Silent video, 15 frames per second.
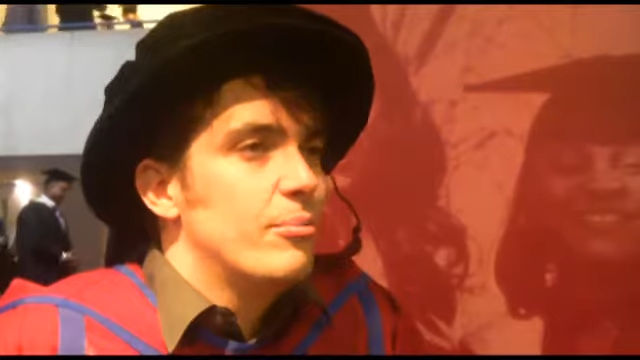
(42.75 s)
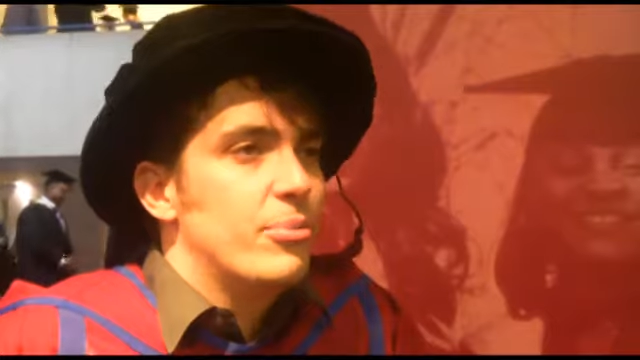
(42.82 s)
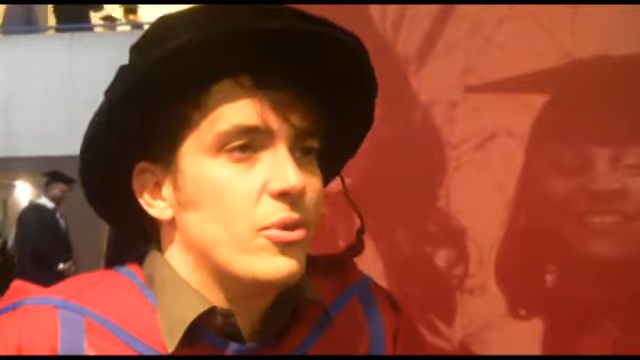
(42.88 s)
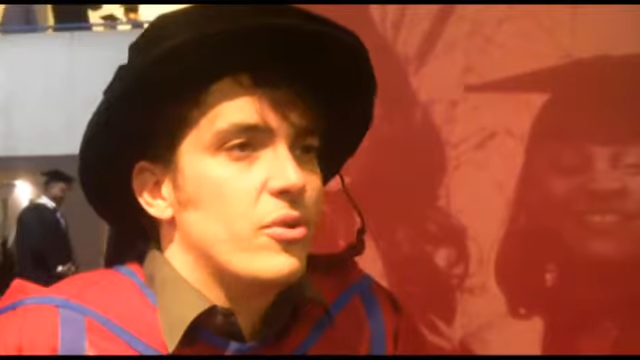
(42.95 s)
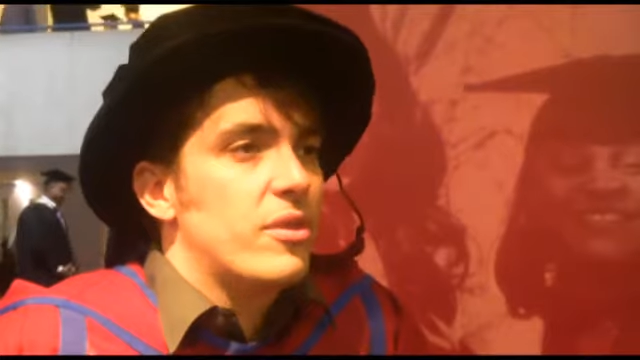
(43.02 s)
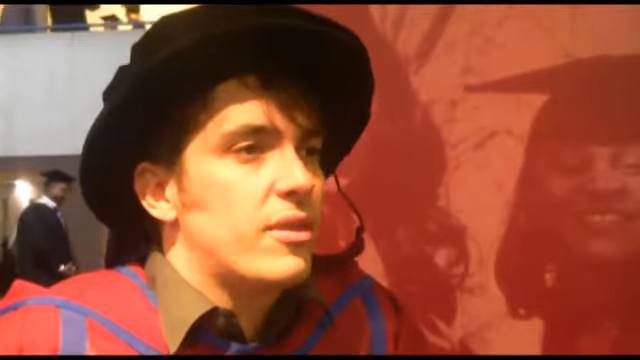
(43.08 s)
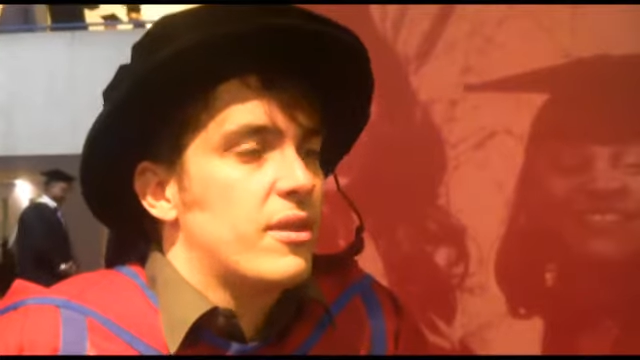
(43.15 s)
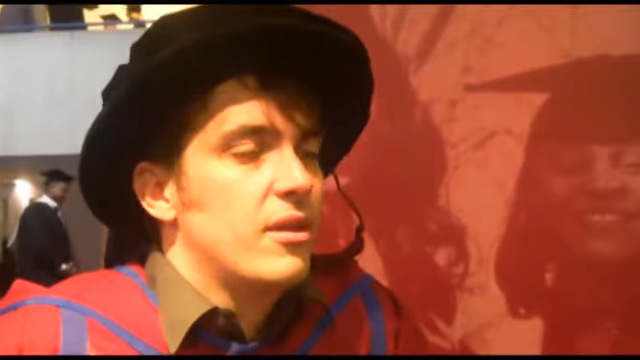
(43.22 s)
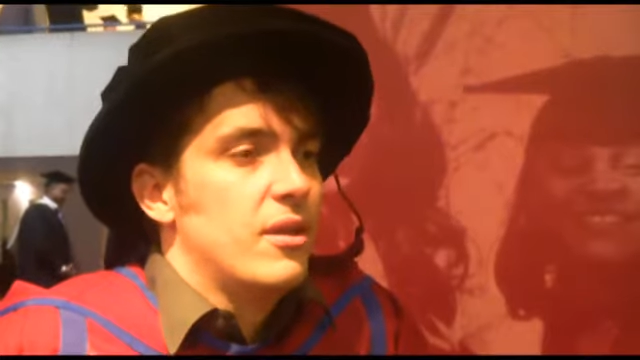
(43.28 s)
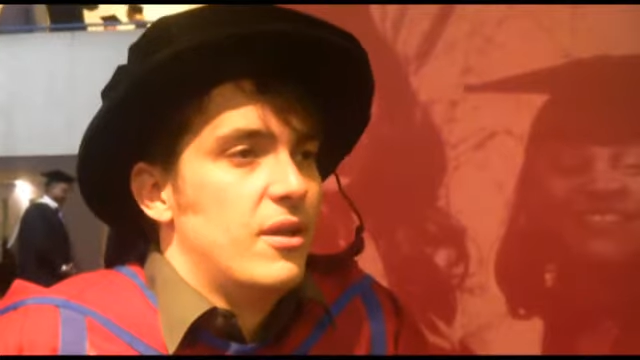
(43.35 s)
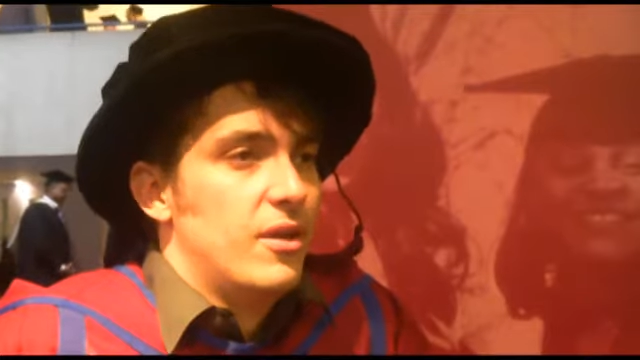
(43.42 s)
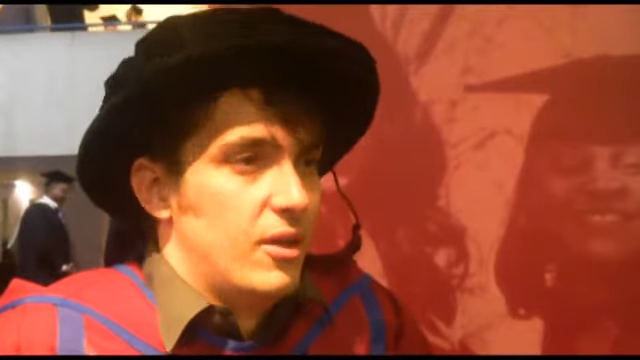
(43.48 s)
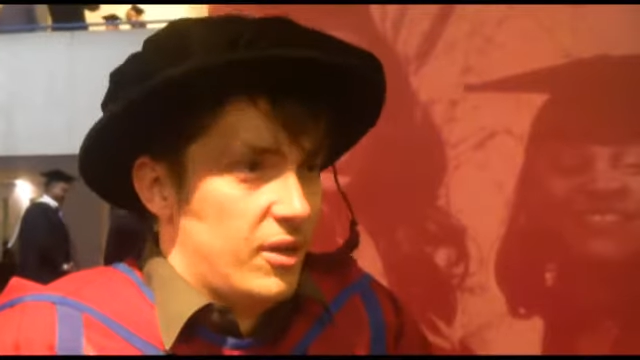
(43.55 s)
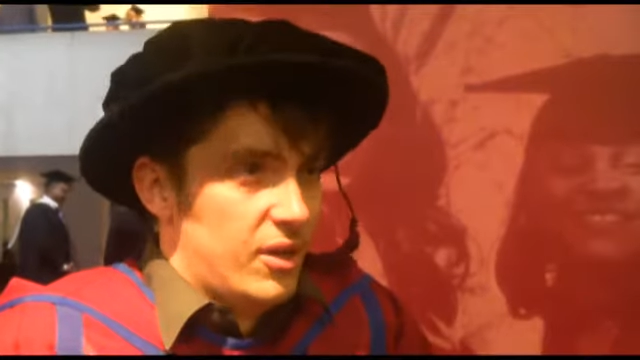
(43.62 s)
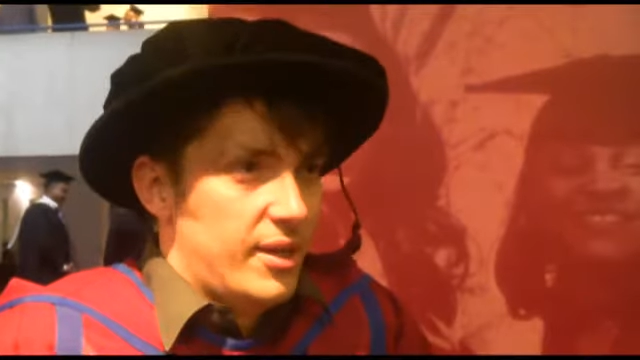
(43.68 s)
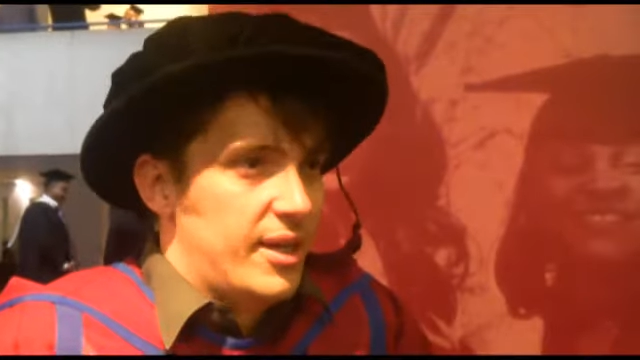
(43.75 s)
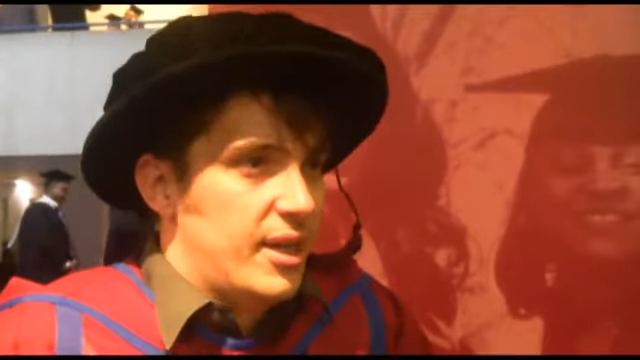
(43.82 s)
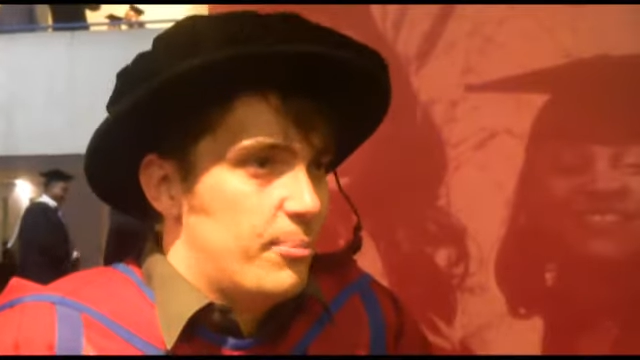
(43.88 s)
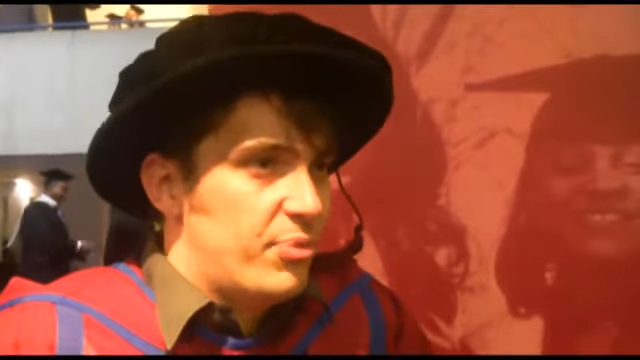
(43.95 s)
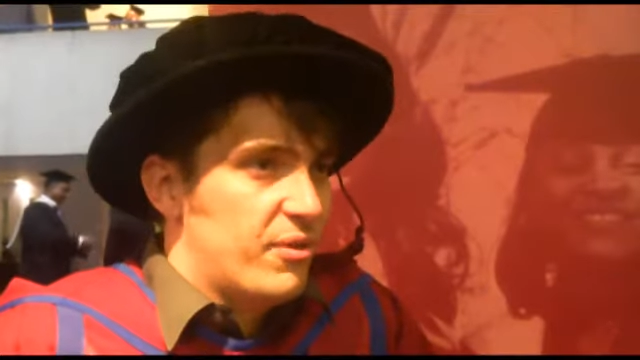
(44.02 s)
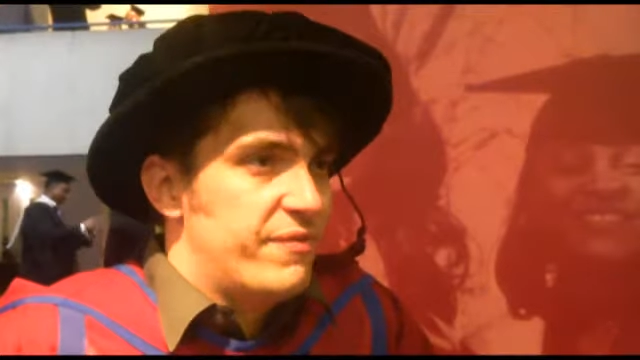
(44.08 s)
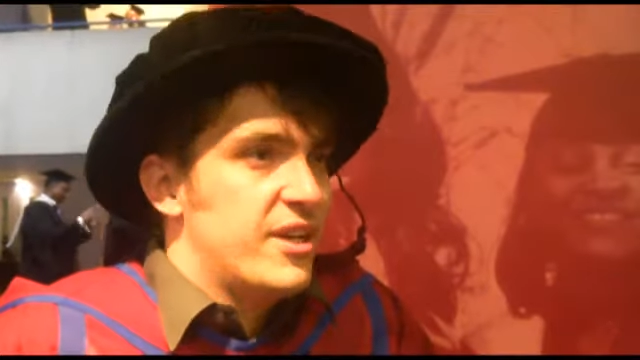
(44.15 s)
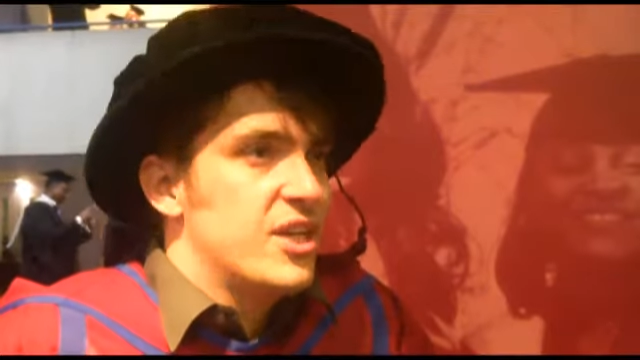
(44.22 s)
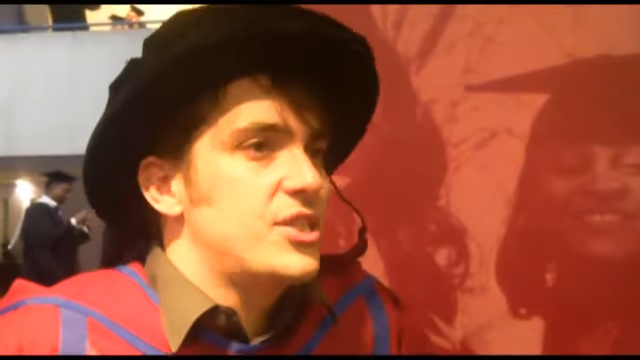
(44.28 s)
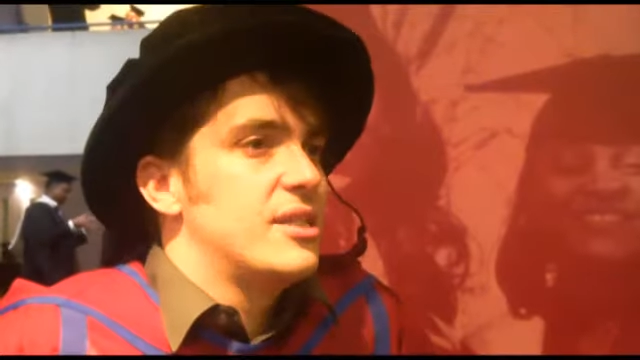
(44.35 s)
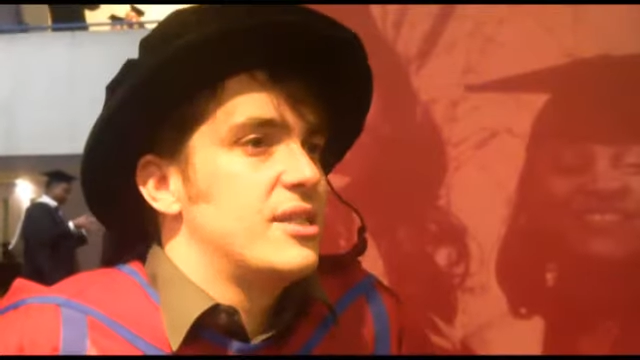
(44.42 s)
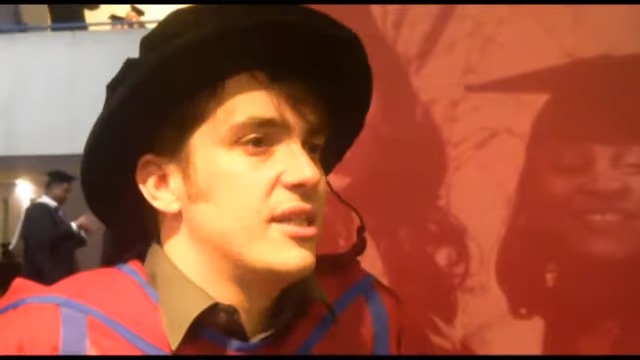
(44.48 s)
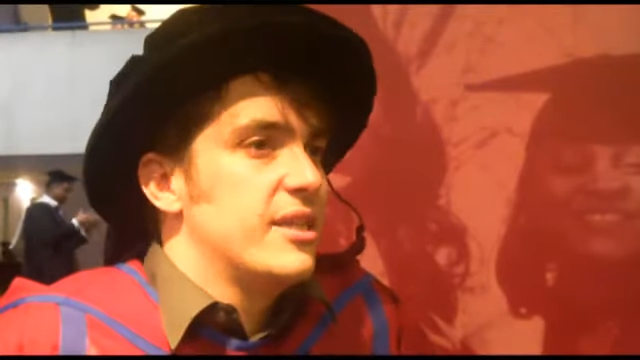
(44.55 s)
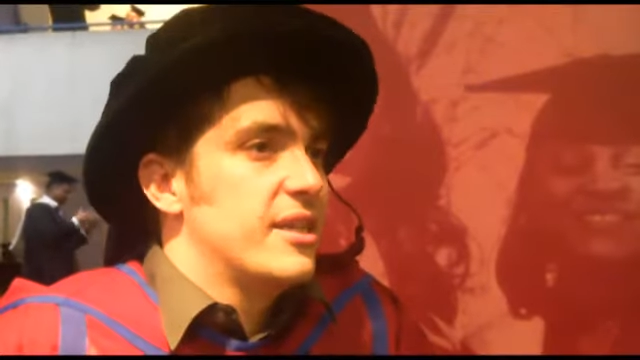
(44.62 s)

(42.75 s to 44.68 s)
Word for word: both in a professional